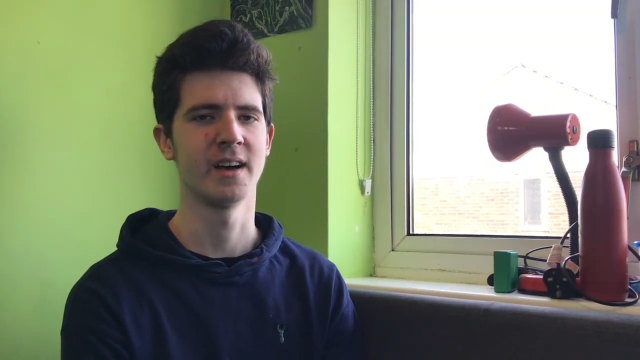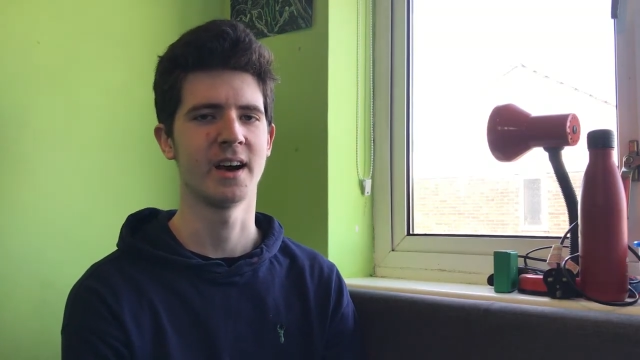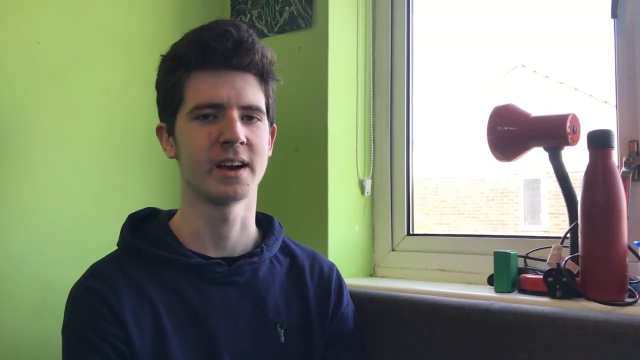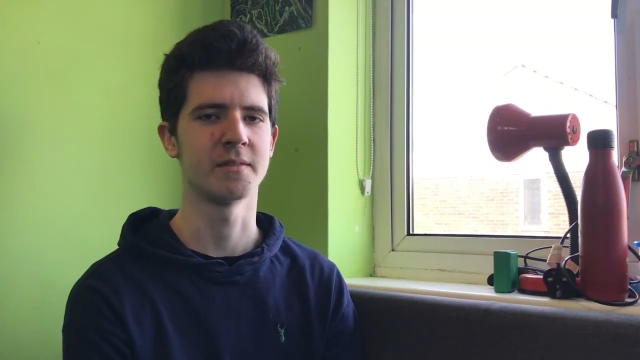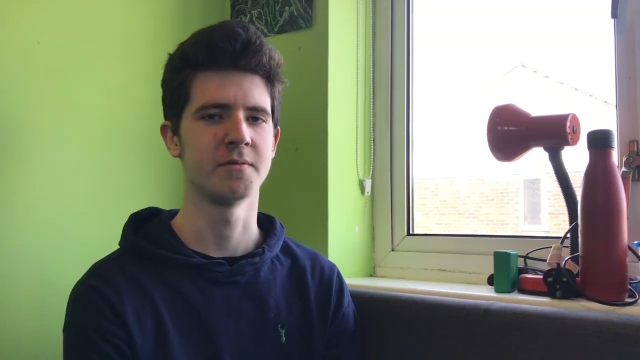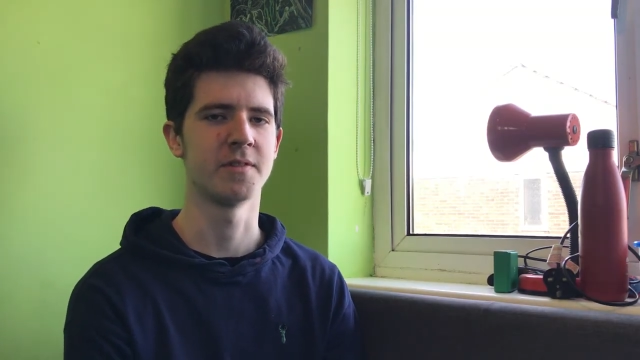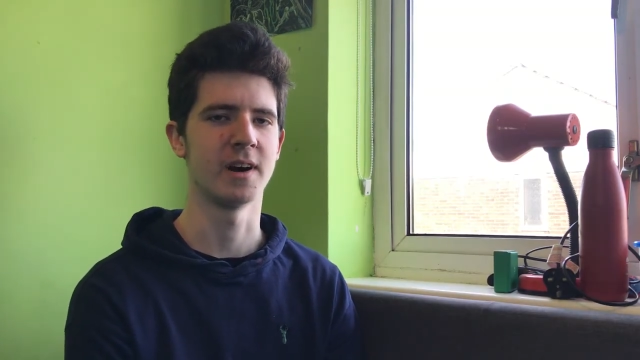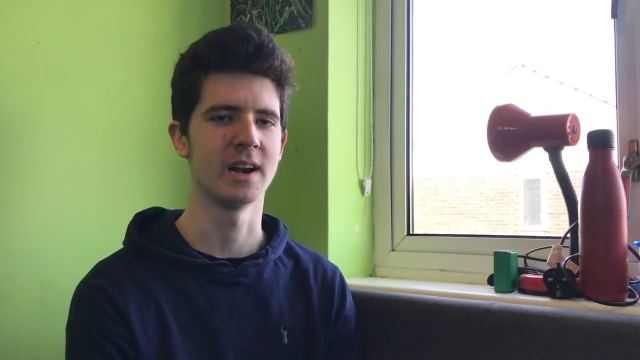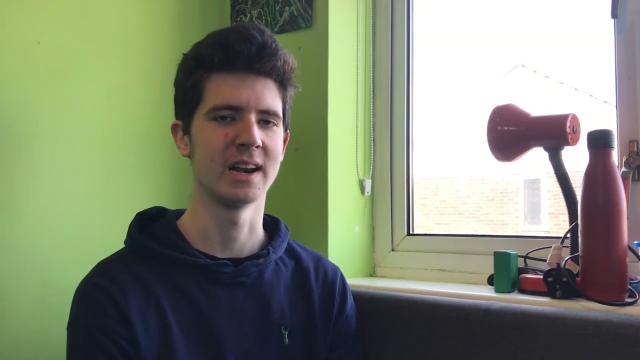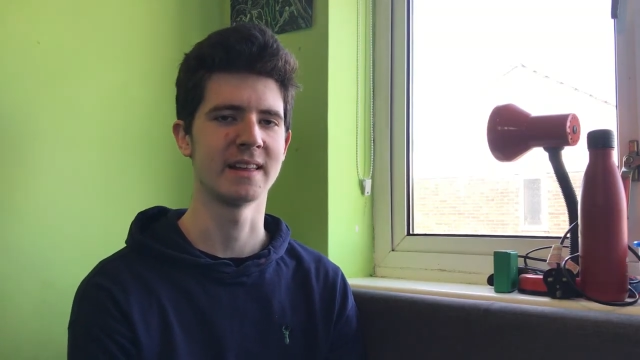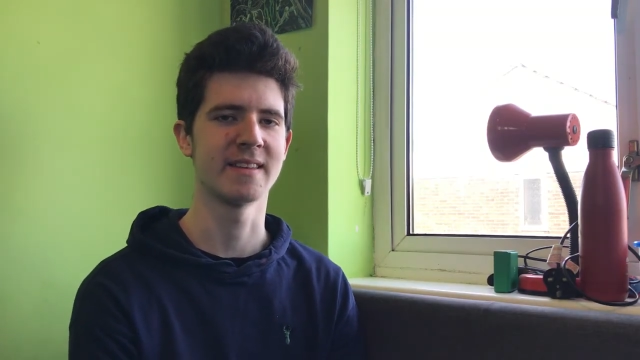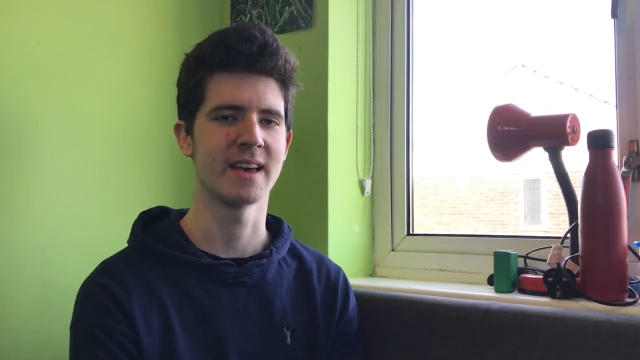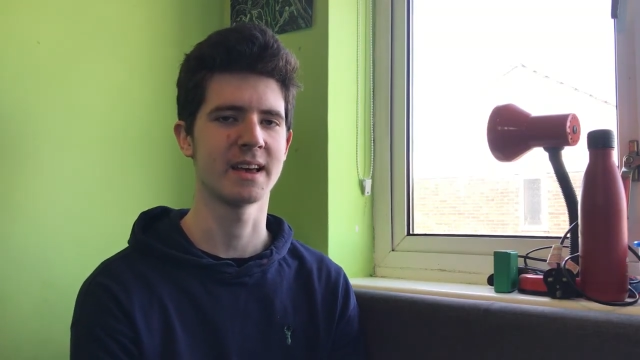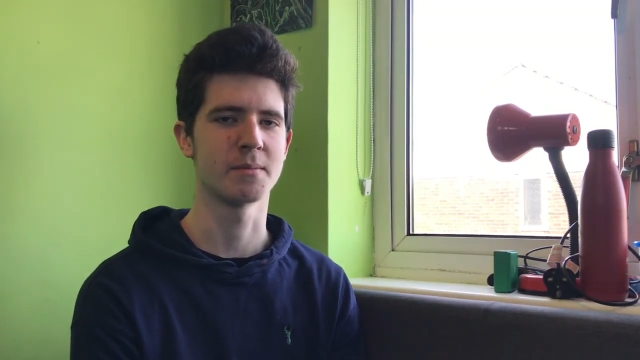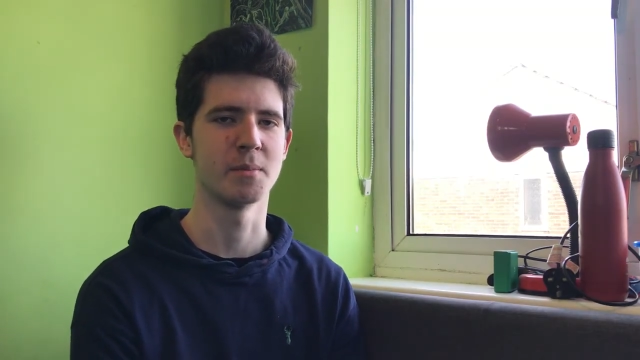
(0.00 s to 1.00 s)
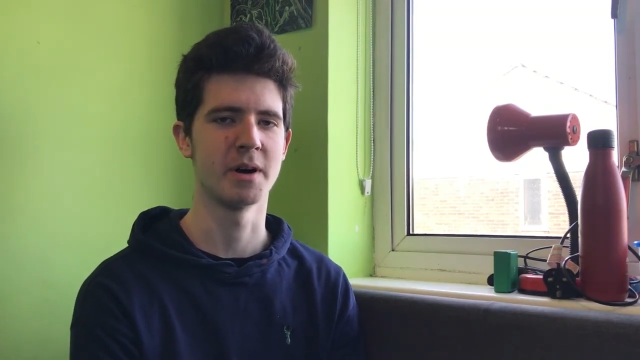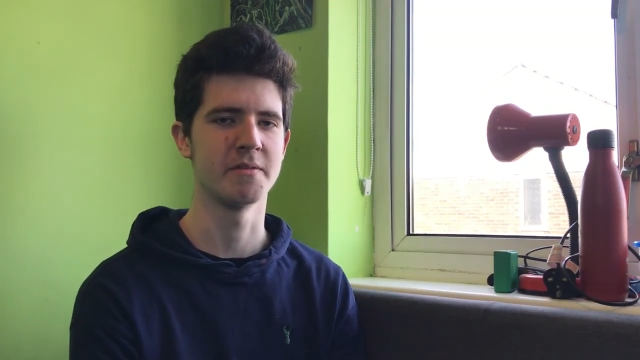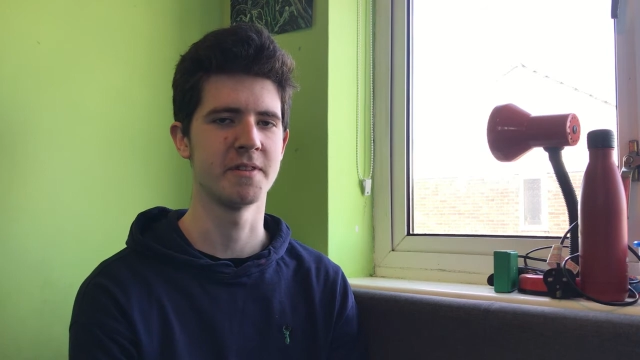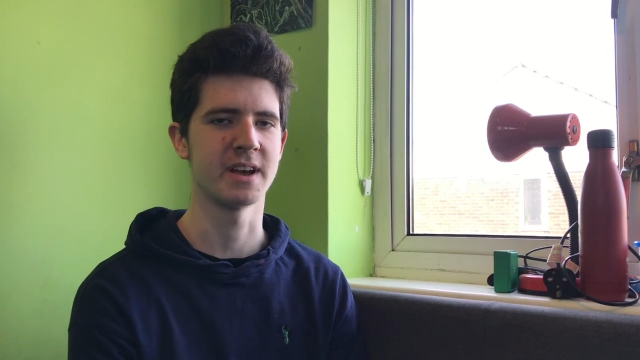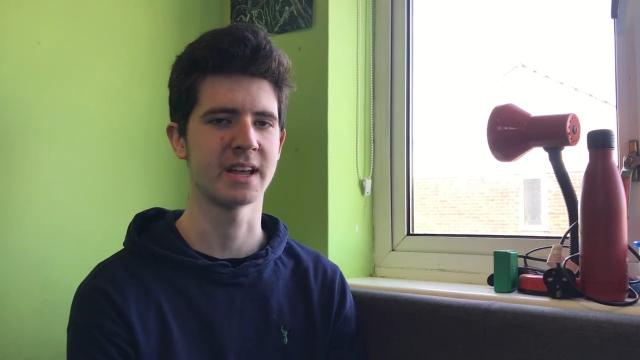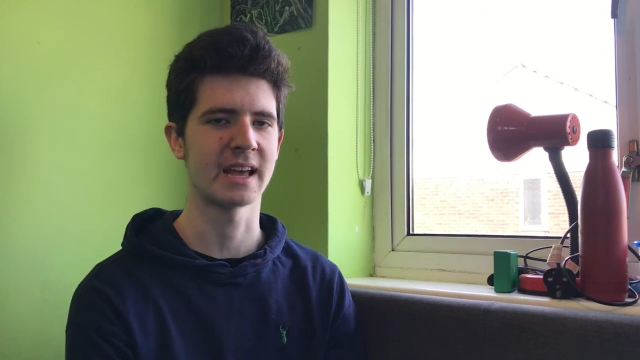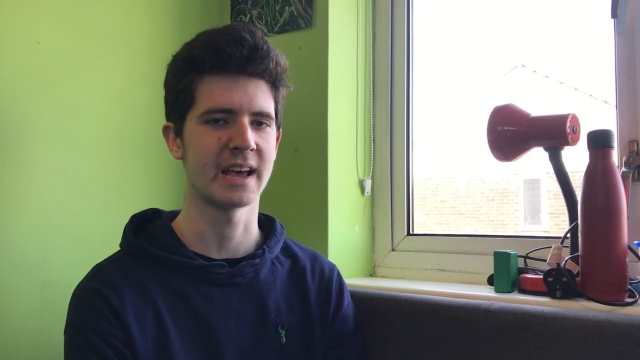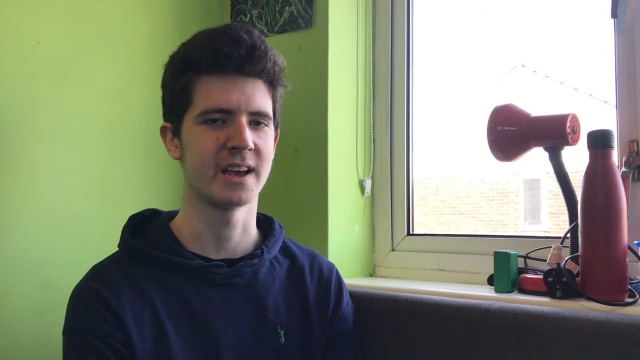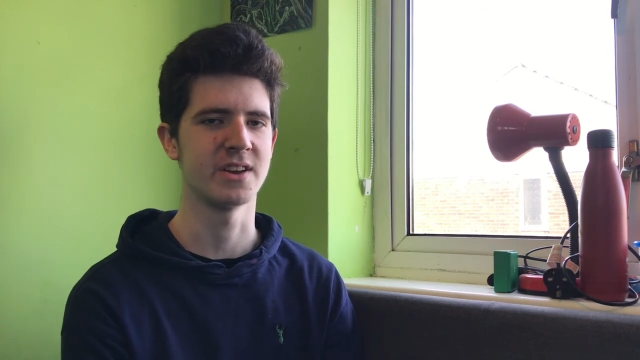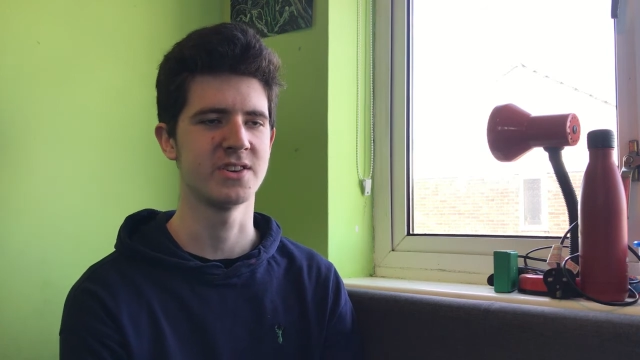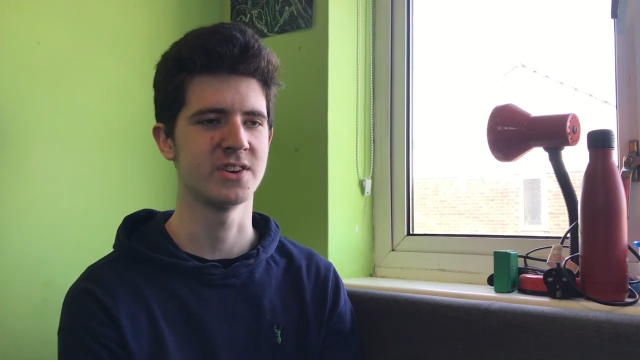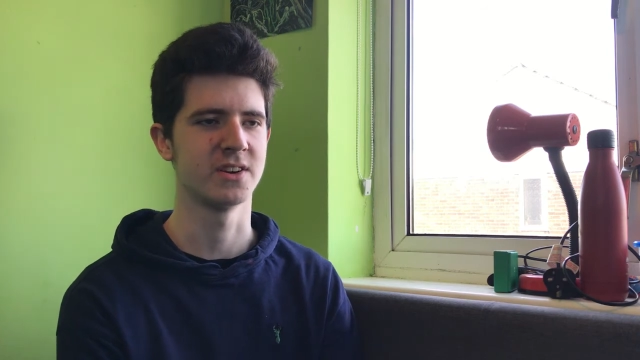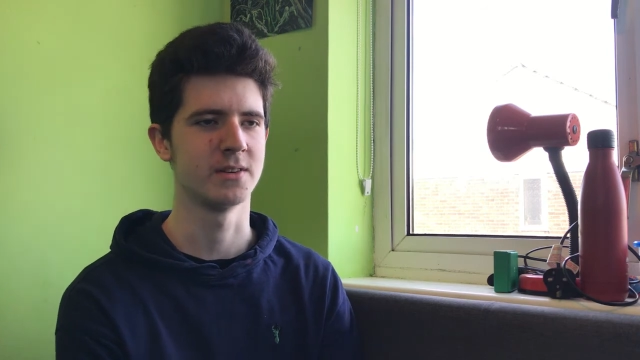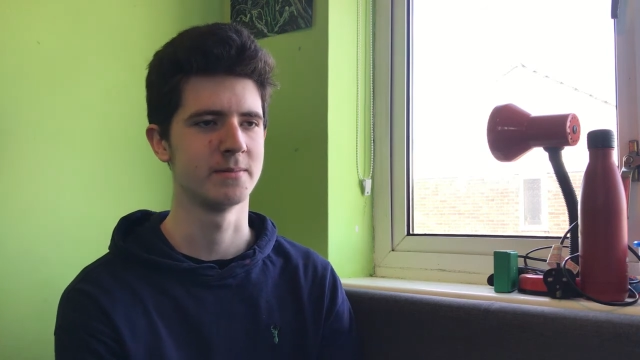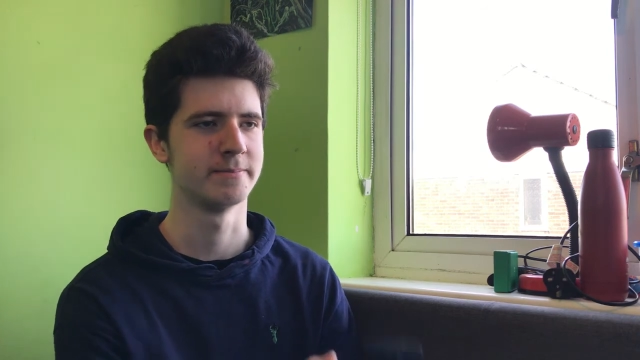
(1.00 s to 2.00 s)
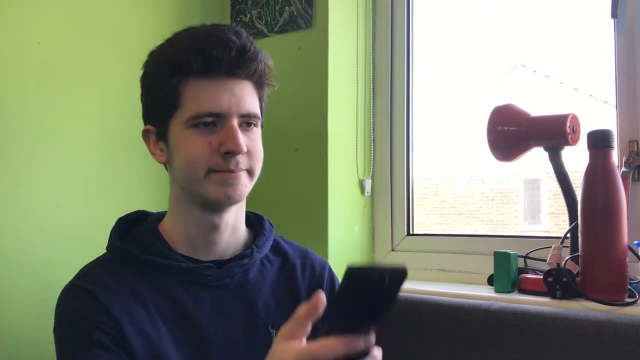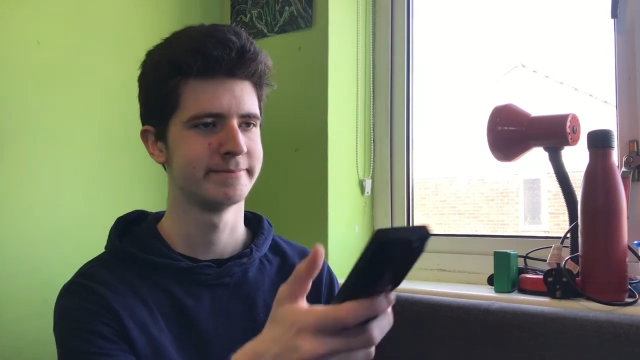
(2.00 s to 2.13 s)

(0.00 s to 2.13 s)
I can finally take my vacation.